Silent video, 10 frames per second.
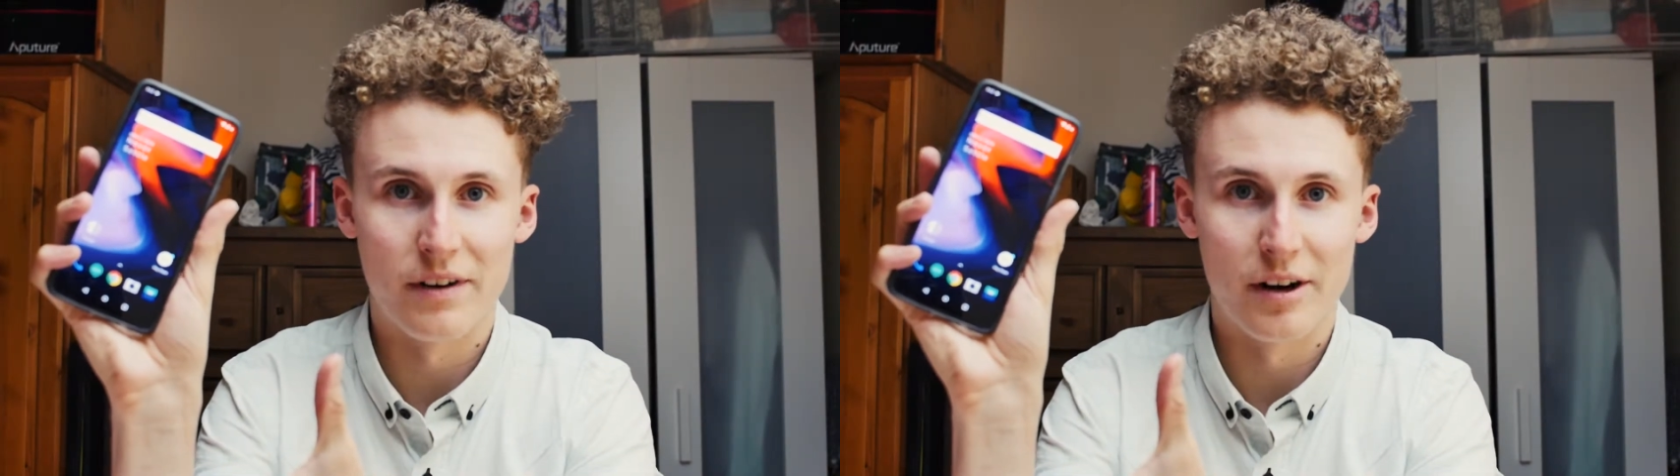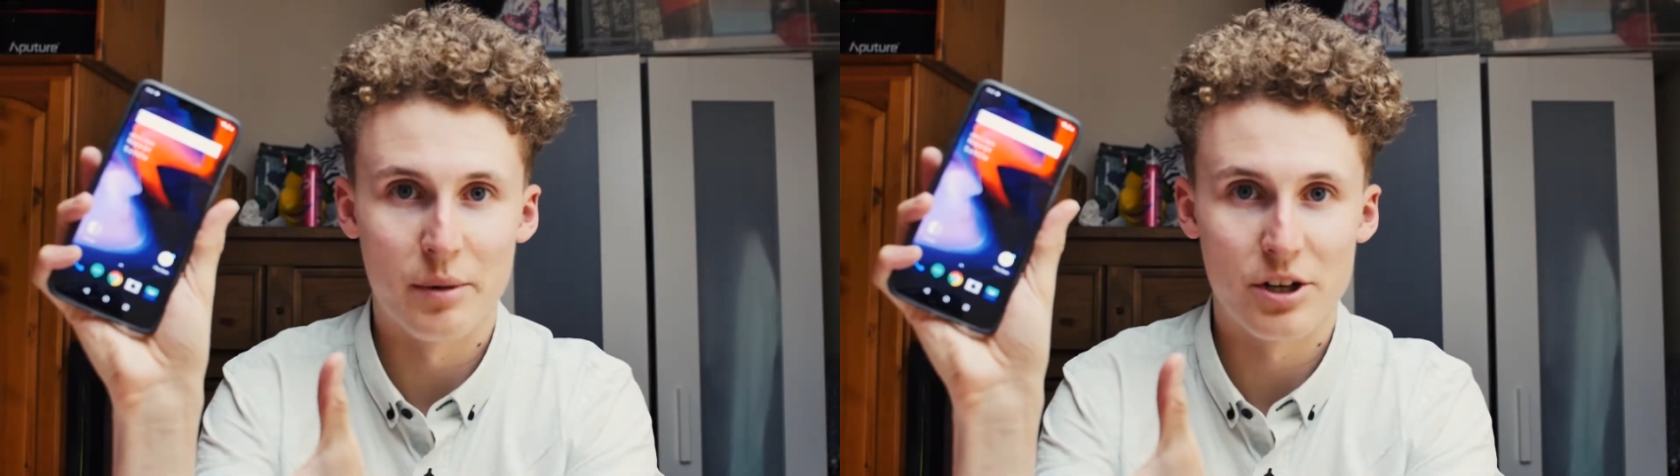
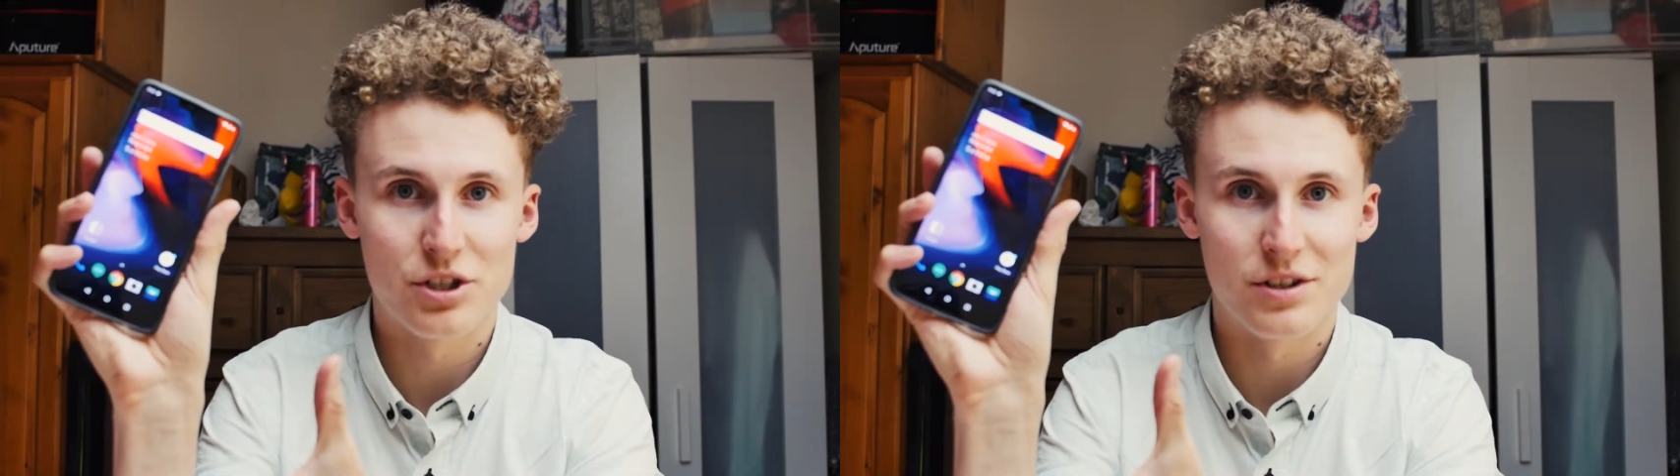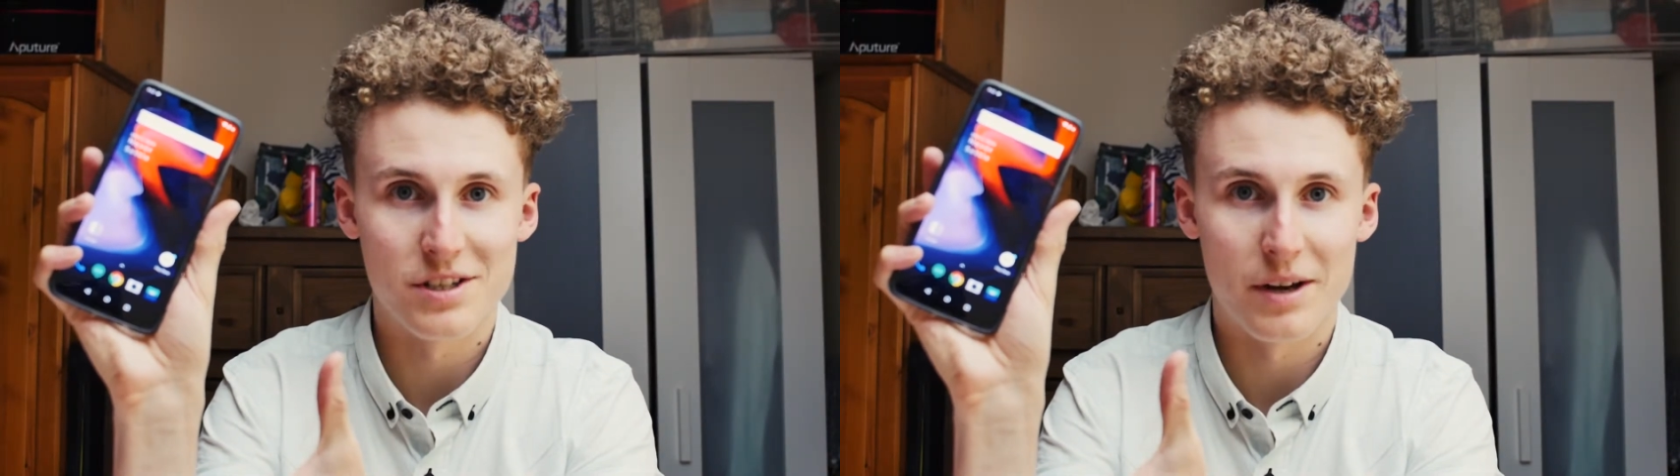very
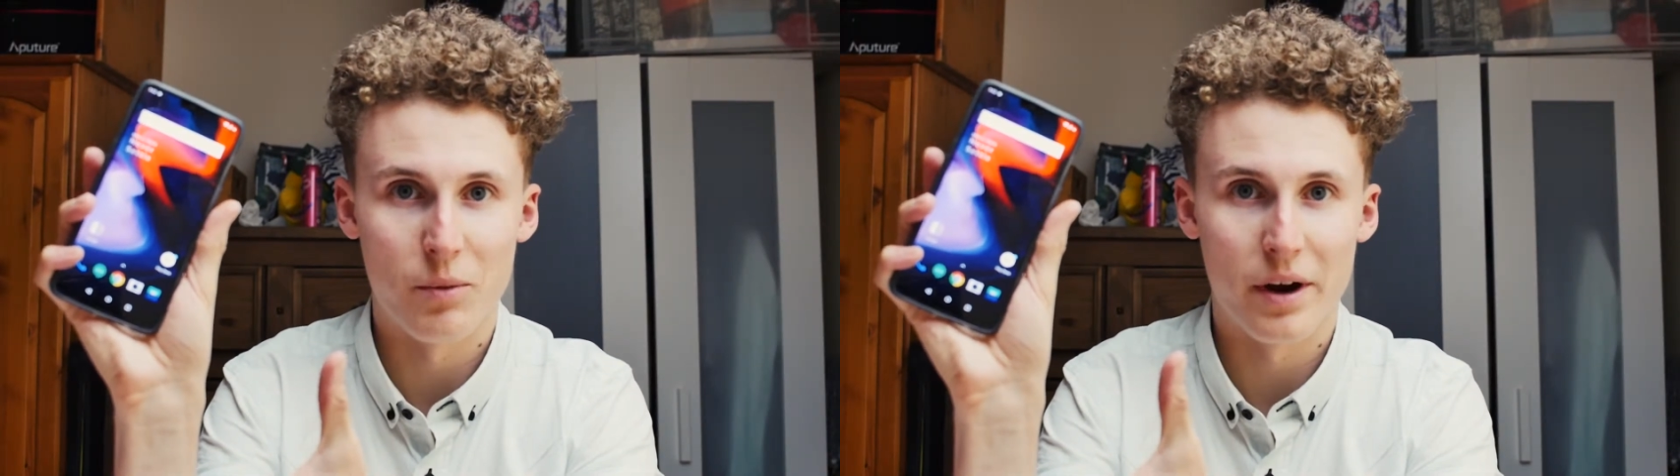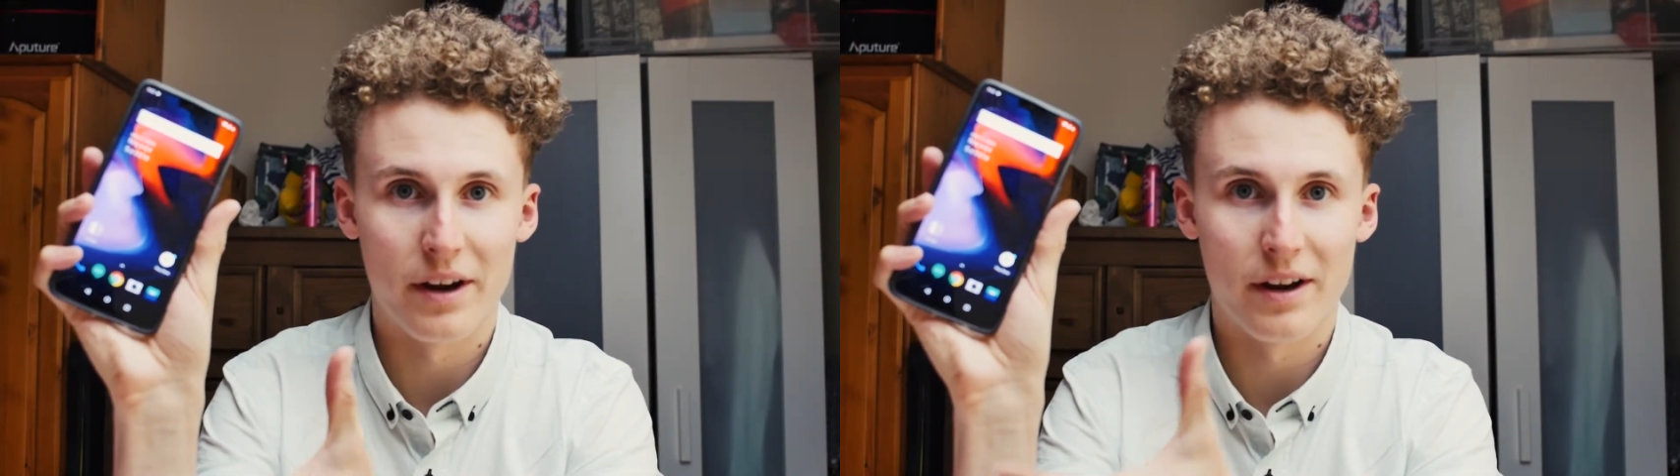much the same
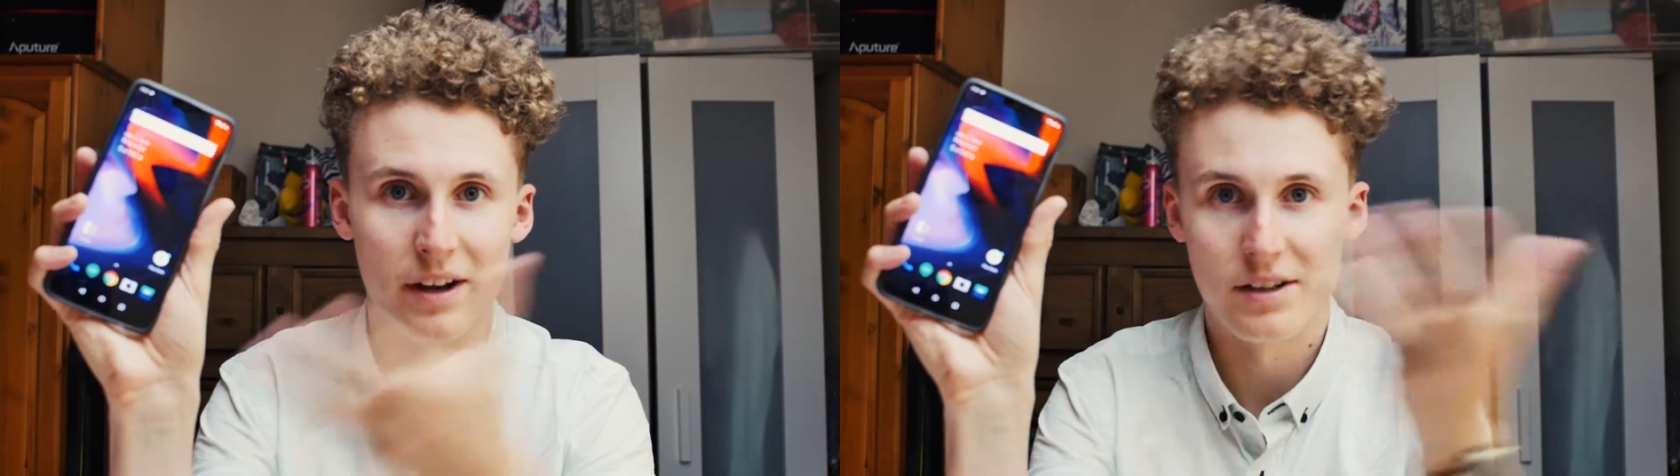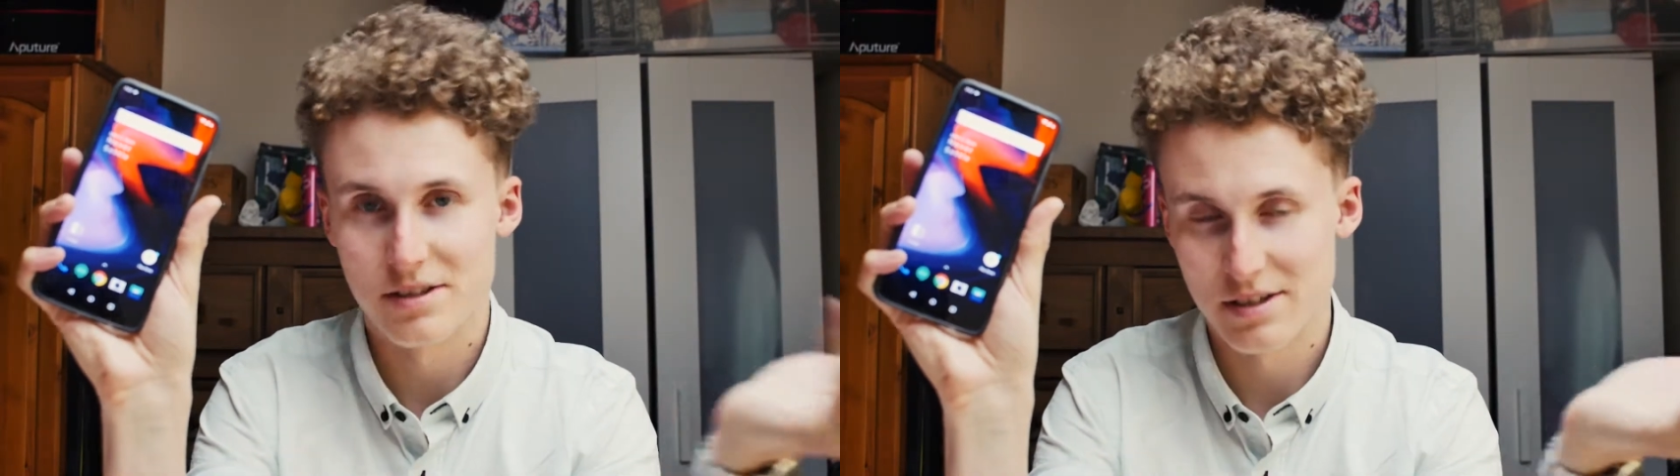way
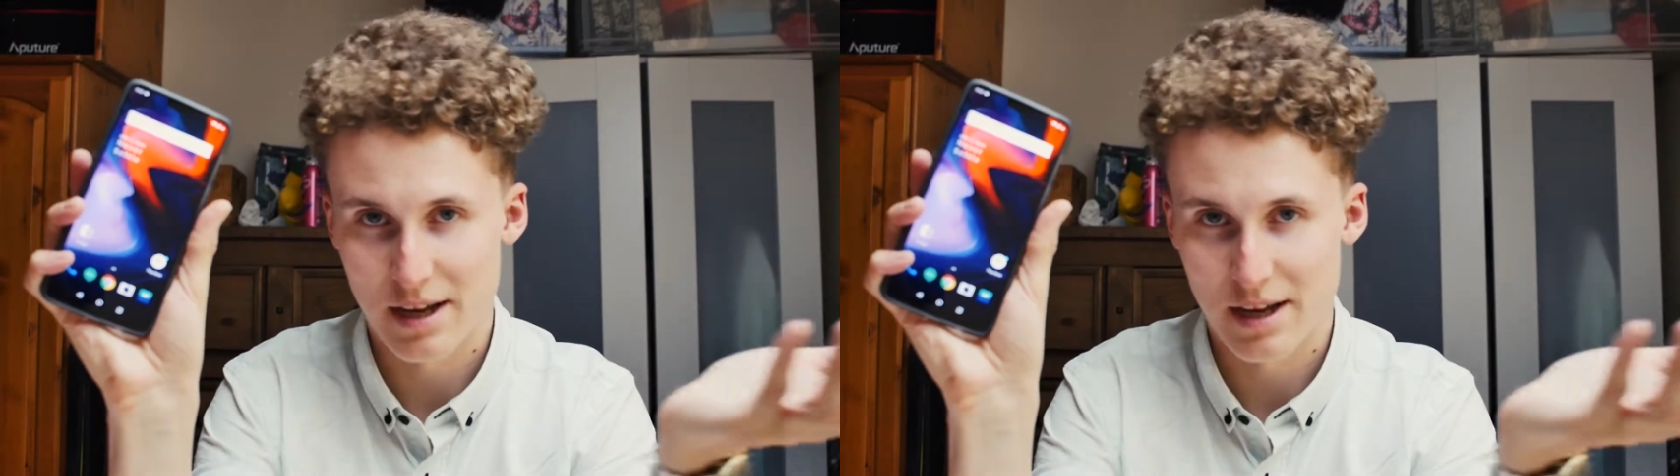as the